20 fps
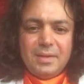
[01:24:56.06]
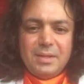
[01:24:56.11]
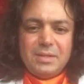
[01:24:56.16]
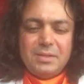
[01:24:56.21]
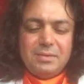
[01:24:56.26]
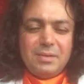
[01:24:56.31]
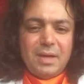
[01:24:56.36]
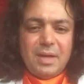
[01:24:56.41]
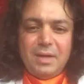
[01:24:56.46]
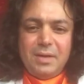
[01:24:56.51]

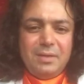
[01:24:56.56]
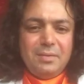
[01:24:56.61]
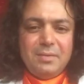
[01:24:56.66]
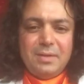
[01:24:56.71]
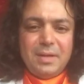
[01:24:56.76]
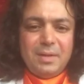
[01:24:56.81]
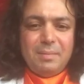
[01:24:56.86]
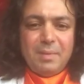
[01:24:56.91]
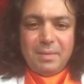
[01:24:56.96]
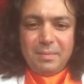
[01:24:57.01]
So I knew
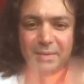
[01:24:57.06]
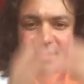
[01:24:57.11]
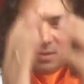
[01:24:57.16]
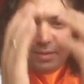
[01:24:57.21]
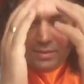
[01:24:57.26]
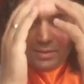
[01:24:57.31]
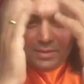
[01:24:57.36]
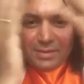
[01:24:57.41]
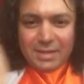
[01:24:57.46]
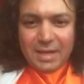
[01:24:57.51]
that
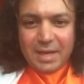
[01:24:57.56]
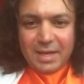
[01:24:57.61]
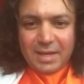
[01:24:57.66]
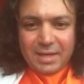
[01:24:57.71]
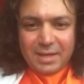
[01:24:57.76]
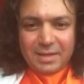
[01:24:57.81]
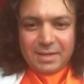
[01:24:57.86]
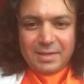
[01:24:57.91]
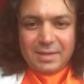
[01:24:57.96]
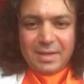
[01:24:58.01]
maybe it's a
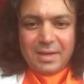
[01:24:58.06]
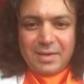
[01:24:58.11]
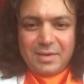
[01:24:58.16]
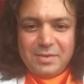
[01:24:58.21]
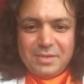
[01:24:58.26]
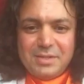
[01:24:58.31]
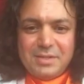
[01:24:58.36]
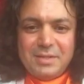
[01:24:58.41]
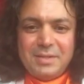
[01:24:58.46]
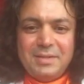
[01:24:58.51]
psychic
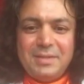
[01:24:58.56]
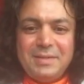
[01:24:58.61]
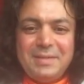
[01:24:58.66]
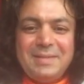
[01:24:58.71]
energy.